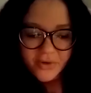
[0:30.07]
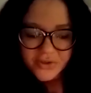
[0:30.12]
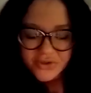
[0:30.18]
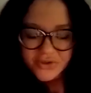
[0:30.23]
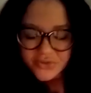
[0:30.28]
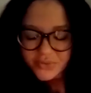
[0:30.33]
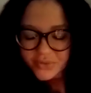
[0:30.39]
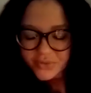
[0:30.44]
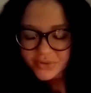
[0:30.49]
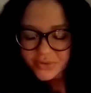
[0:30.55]

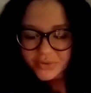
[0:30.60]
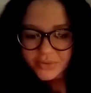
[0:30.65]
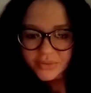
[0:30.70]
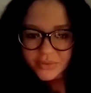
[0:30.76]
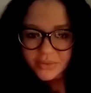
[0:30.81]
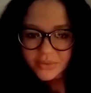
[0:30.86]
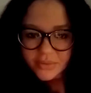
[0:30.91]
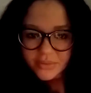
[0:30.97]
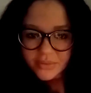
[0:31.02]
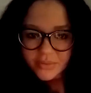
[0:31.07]
virtual
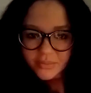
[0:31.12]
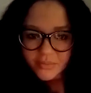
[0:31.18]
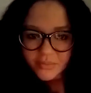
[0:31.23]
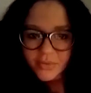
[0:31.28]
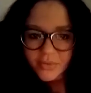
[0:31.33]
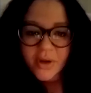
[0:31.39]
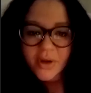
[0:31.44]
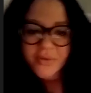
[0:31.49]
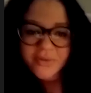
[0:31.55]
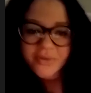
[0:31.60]

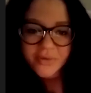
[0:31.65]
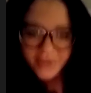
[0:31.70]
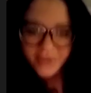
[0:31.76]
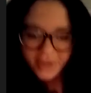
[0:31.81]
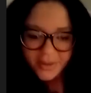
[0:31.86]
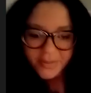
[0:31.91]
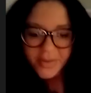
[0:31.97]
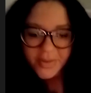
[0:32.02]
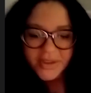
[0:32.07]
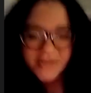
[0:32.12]
author,
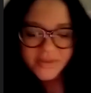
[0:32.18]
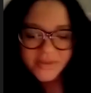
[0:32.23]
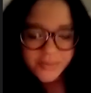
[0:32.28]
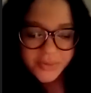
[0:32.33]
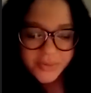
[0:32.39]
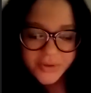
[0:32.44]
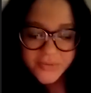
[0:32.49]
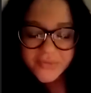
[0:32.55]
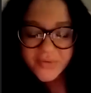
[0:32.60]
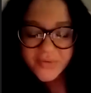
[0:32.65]
yeah, as a
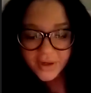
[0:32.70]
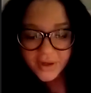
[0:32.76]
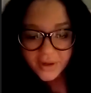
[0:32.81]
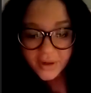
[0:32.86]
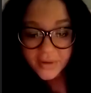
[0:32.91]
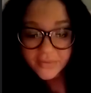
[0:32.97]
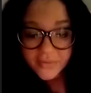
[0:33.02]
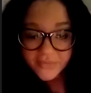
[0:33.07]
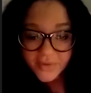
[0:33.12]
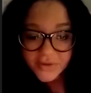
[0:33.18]
book
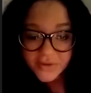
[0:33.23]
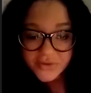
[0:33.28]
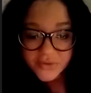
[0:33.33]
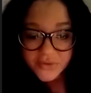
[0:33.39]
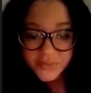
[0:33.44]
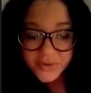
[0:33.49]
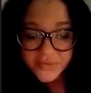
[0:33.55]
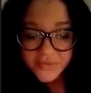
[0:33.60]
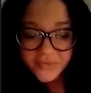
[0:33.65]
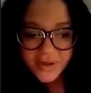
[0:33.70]
fair, virtual
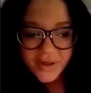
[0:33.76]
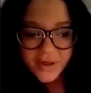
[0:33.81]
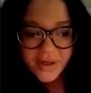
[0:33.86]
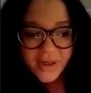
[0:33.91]
book fair,